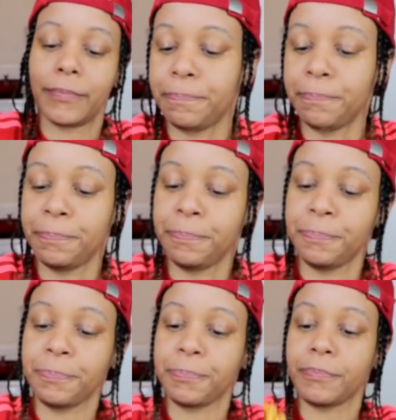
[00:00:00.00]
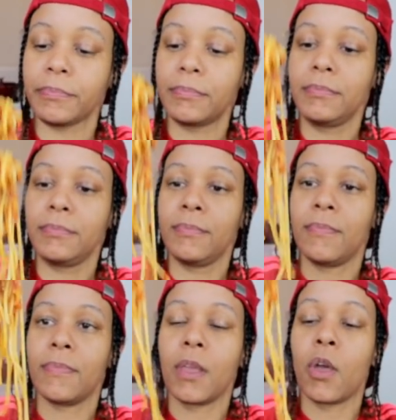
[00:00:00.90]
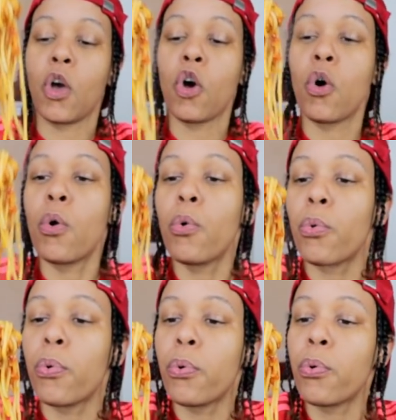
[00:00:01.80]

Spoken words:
(no one is talking)